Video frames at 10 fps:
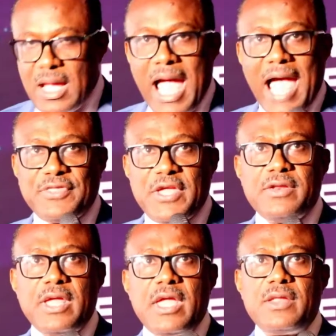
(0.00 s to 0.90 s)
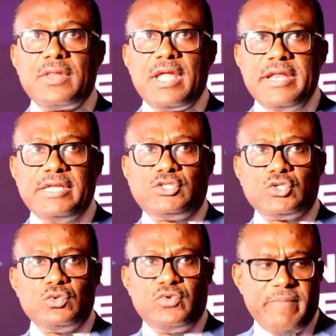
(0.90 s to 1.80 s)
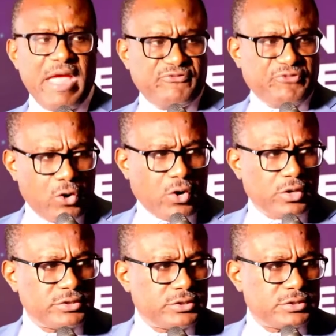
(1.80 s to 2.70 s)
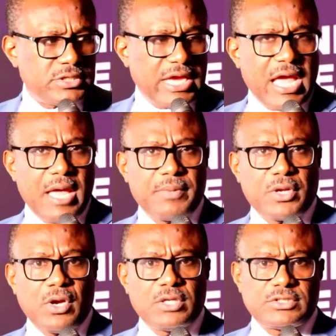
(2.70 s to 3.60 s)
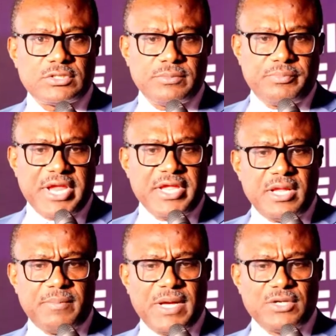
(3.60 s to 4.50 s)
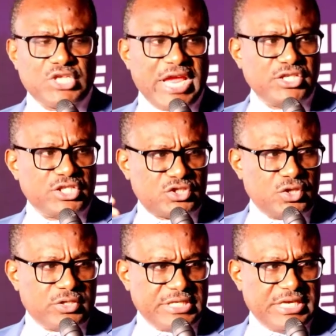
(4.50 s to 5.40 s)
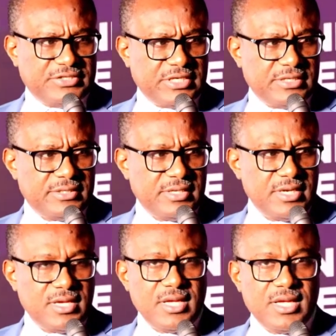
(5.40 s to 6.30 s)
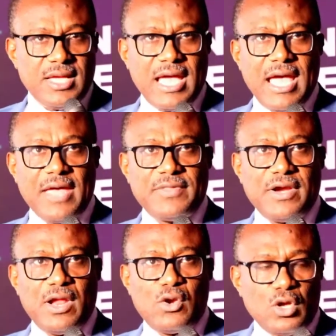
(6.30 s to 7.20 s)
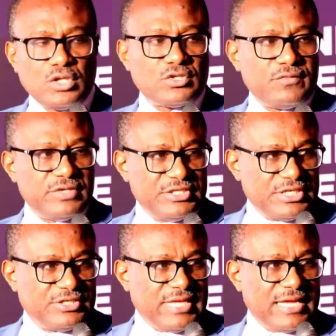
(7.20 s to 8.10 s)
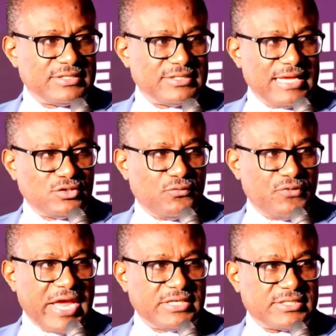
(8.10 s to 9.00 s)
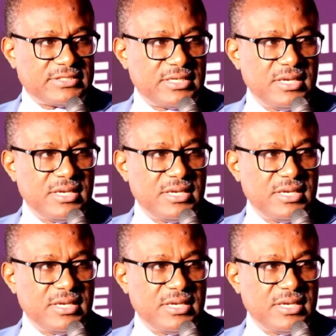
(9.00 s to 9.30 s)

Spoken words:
I think they need to remain focused because bringing about change is not easy. There are lots of resistance that you face.